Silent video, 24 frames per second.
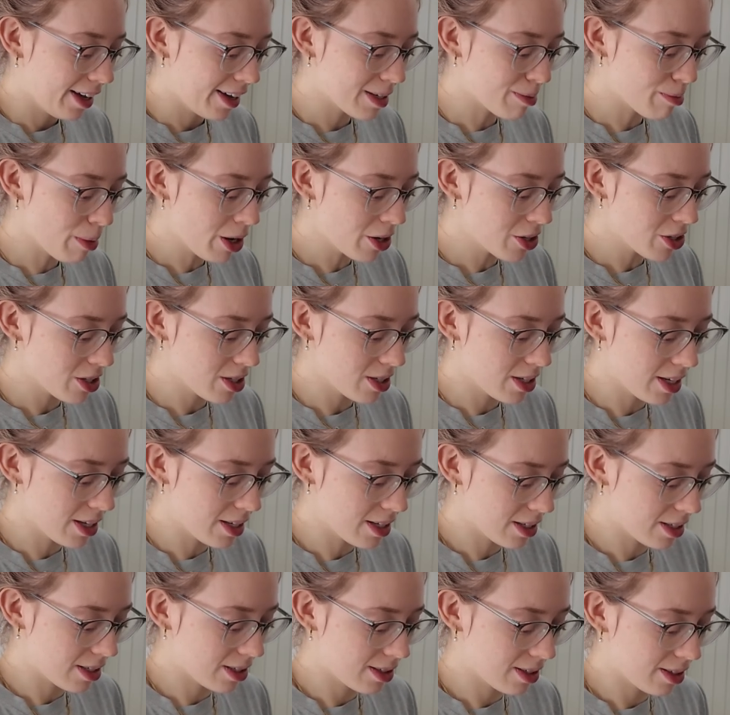as much as
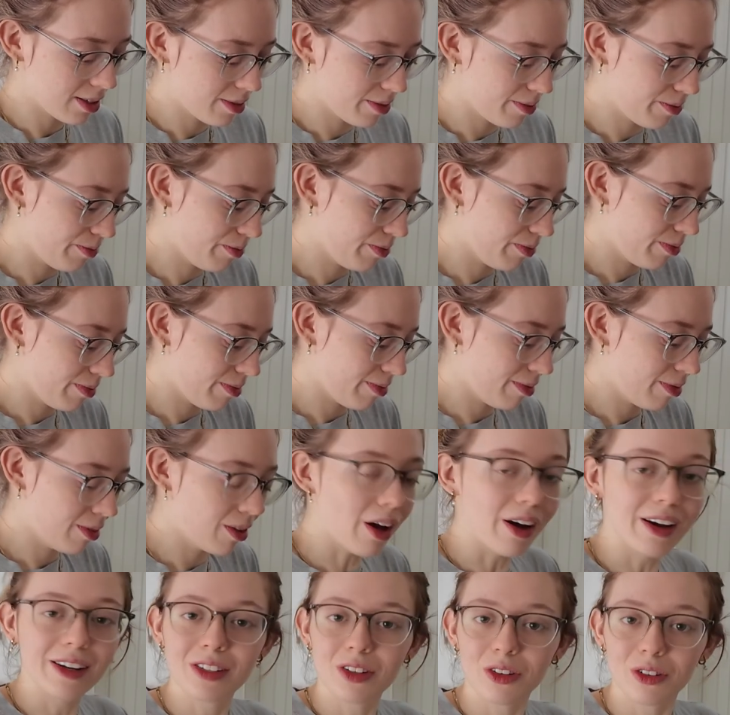it's
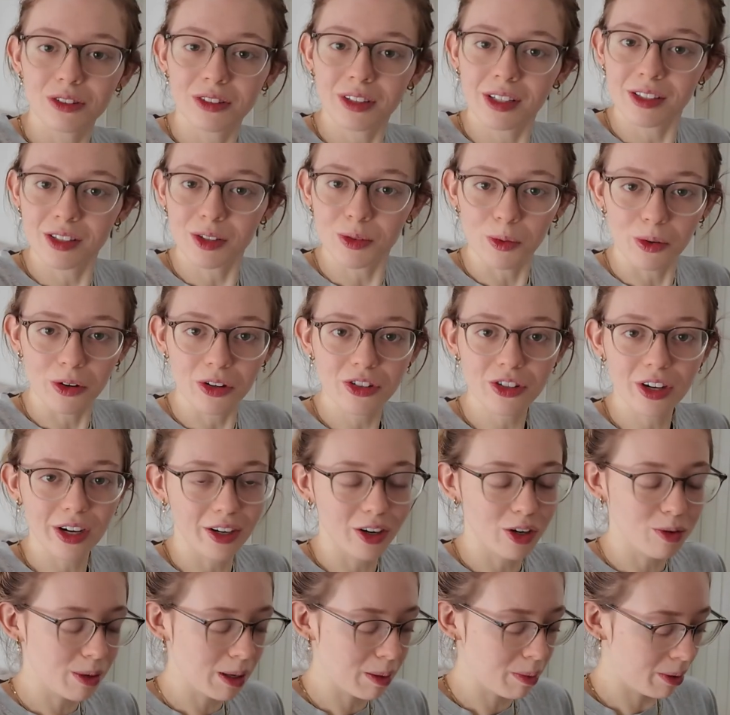nice content to watch, I
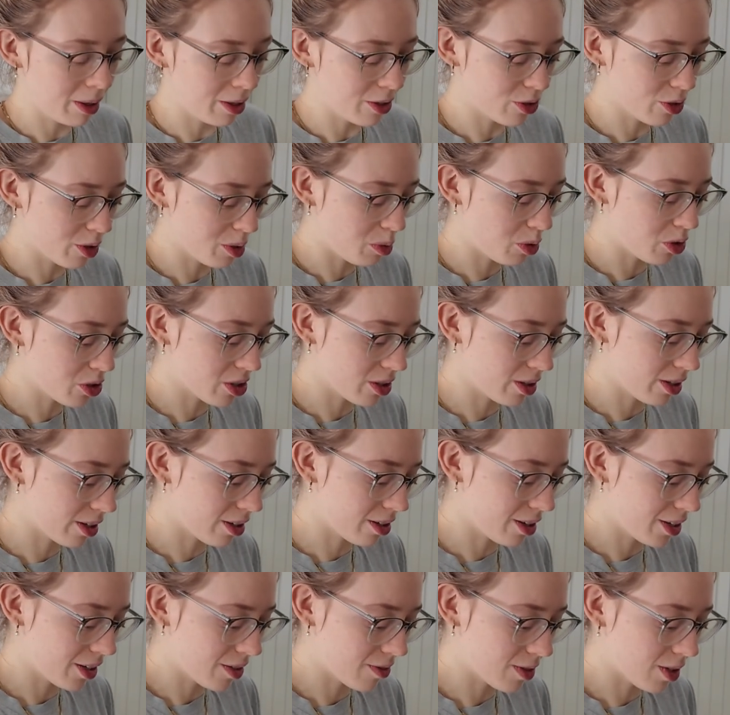know people enjoy watching that
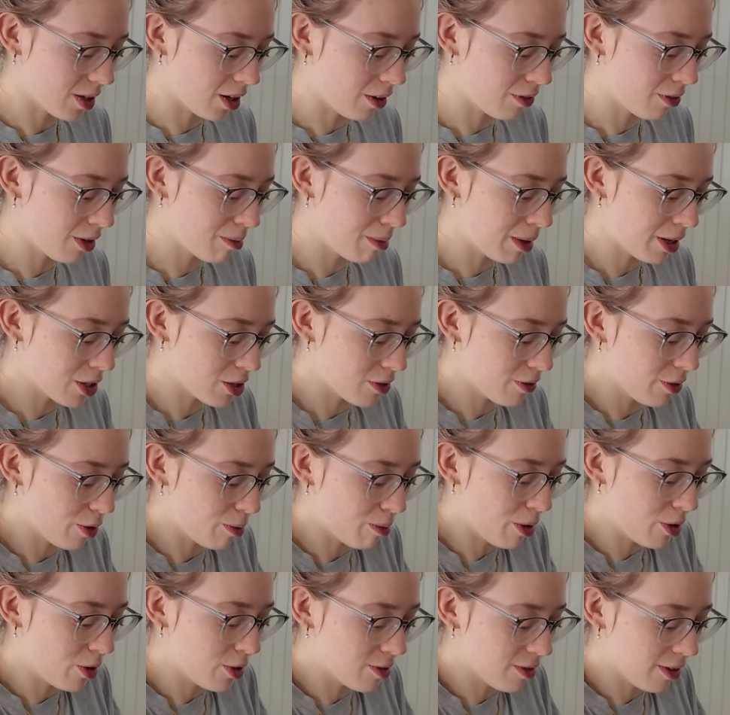kind of stuff, it makes you feel
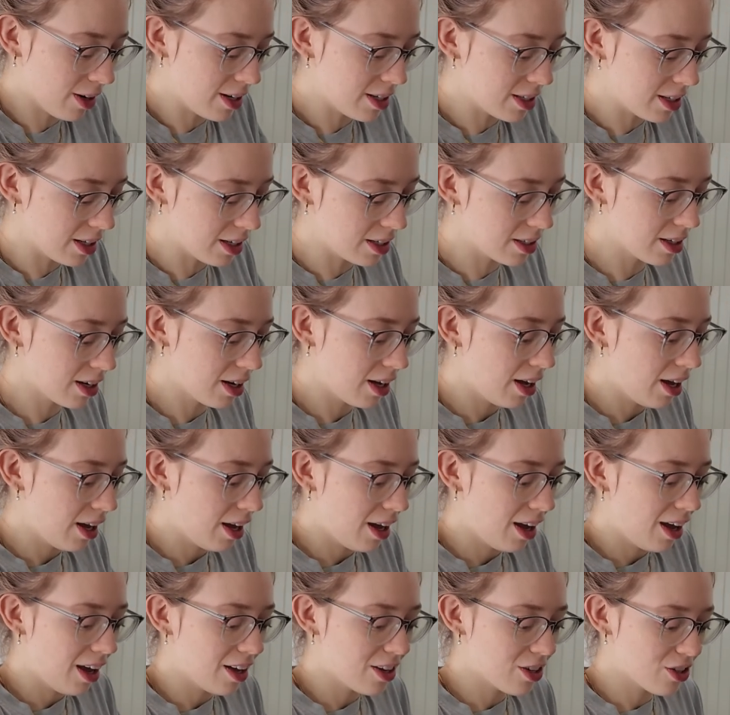motivated,
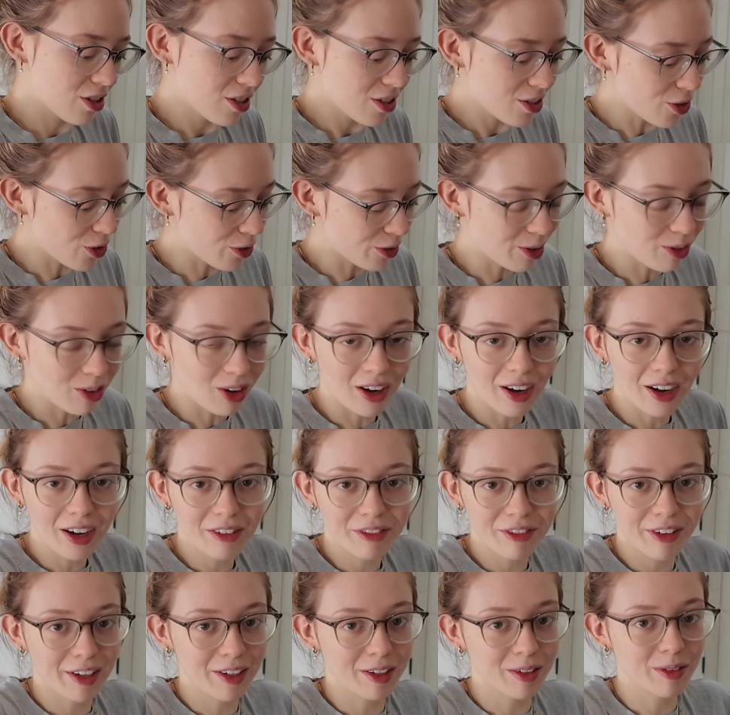it's just not real
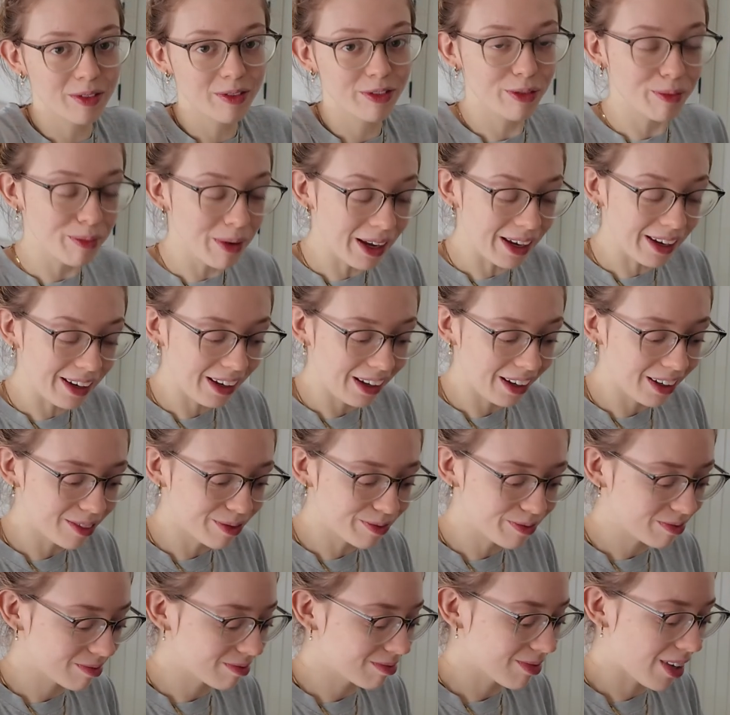life. And for me,
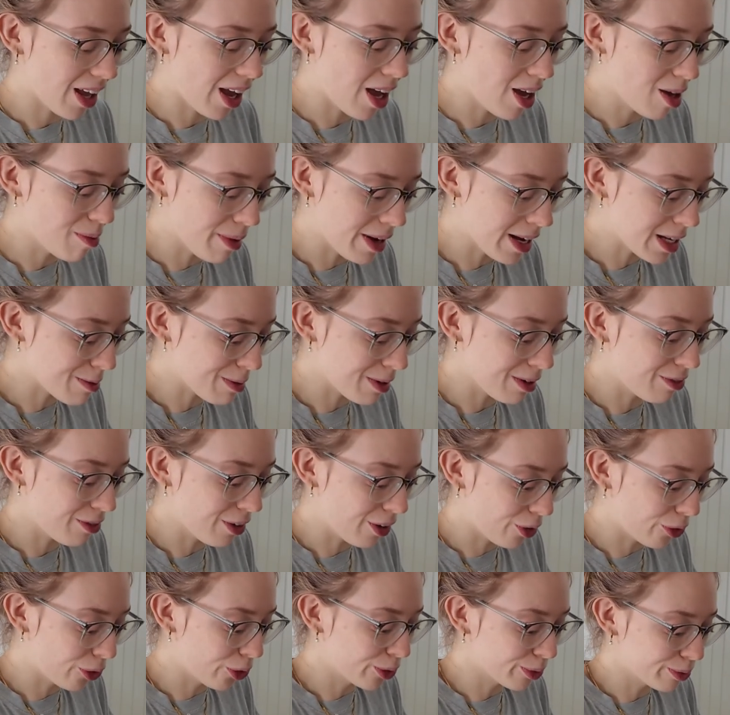it makes me
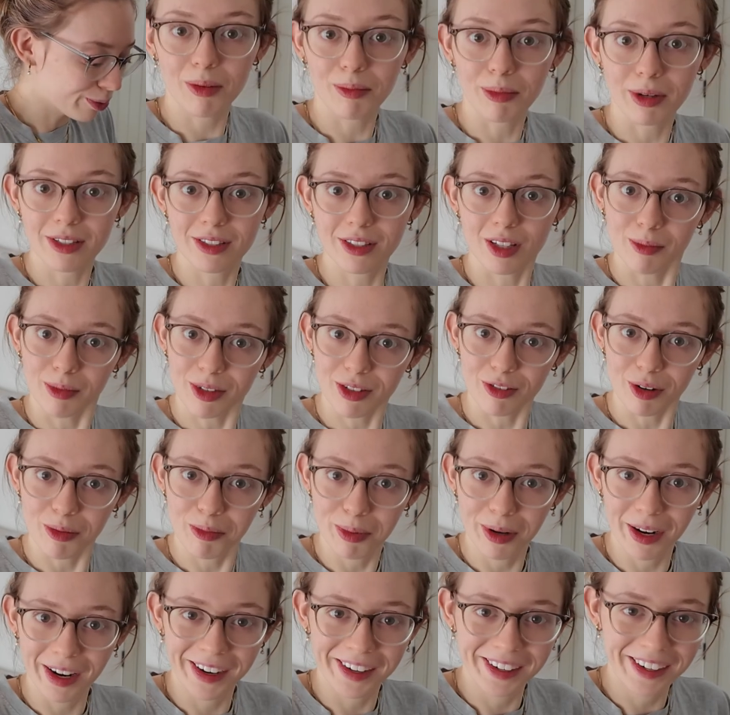feel, my stomach's
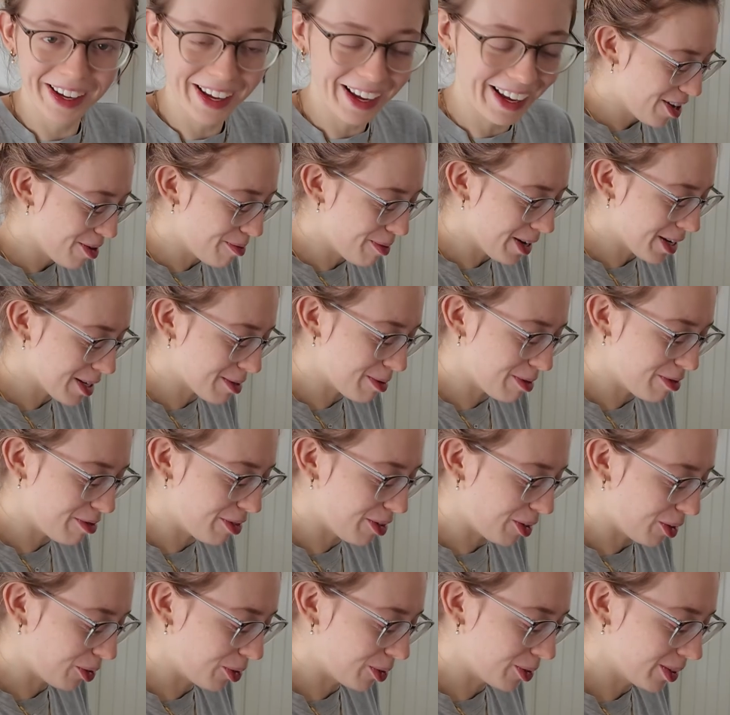rumbling, it makes me
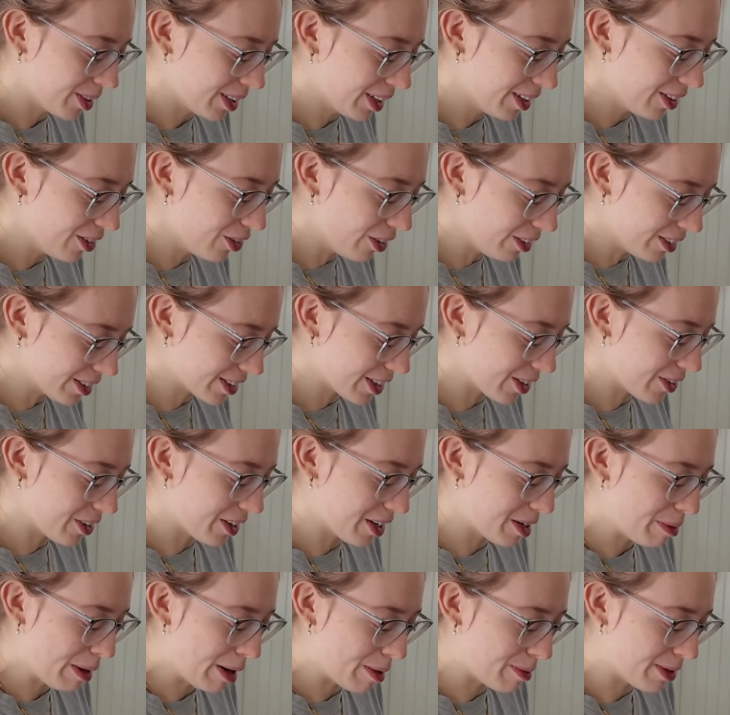feel not so
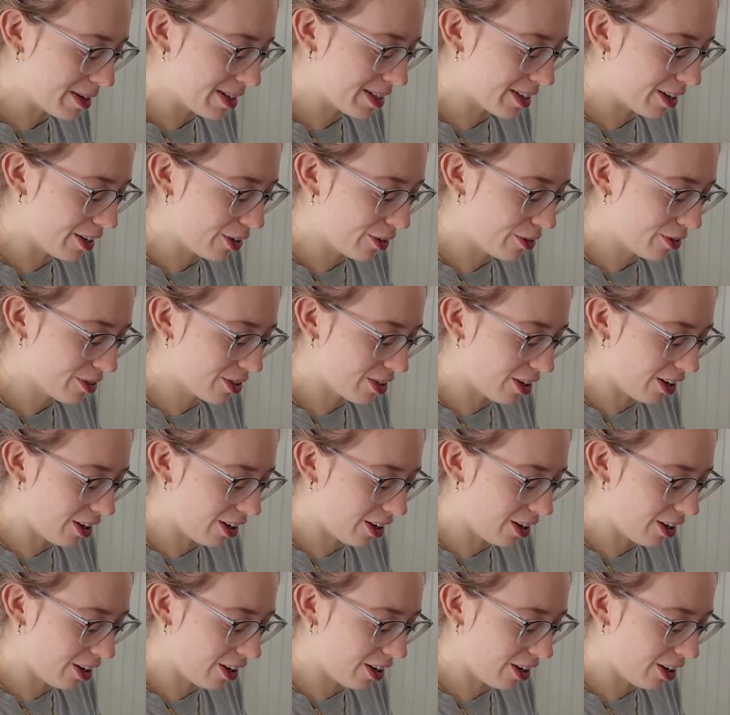good about myself.